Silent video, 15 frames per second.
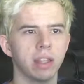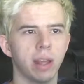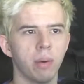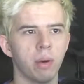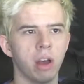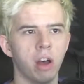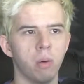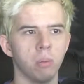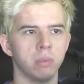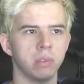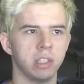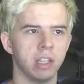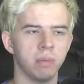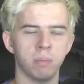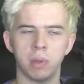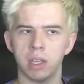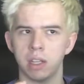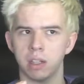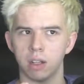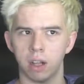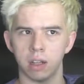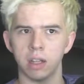that will help give me
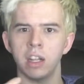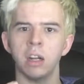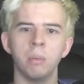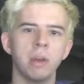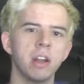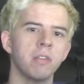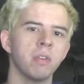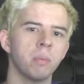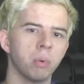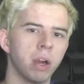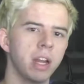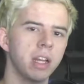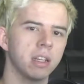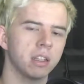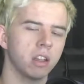a little bit of a break, a